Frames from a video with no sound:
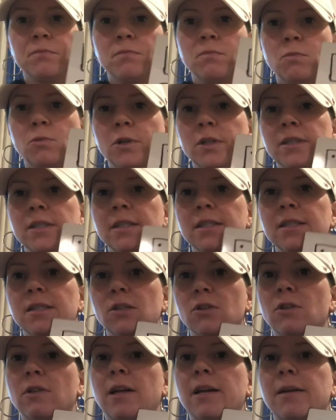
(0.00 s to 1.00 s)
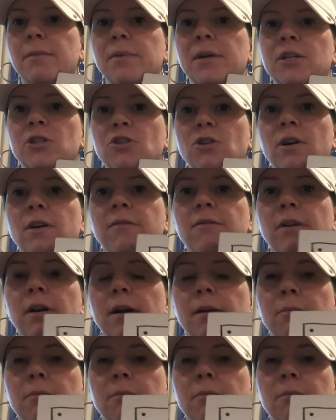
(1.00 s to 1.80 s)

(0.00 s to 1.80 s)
What does this look like a picture of?